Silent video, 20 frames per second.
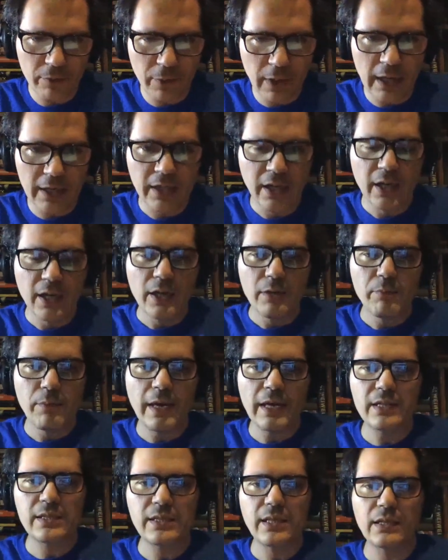But
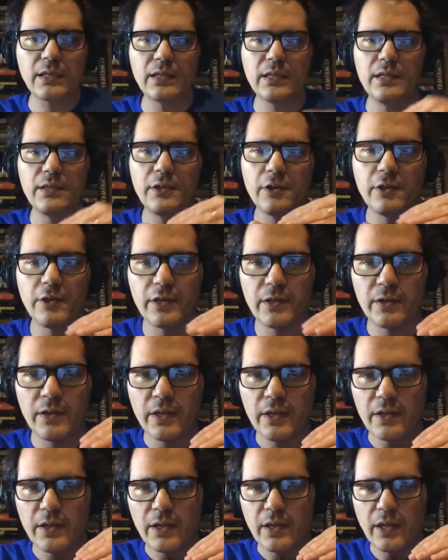basically,
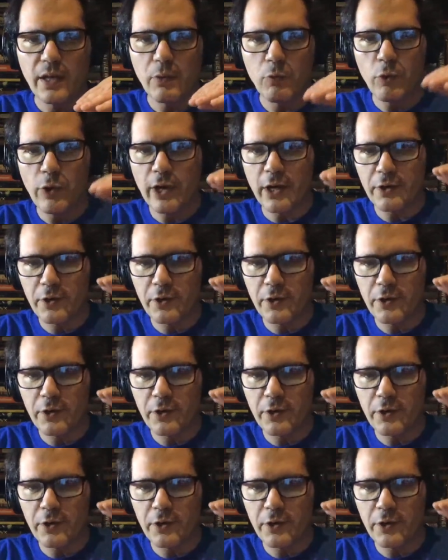we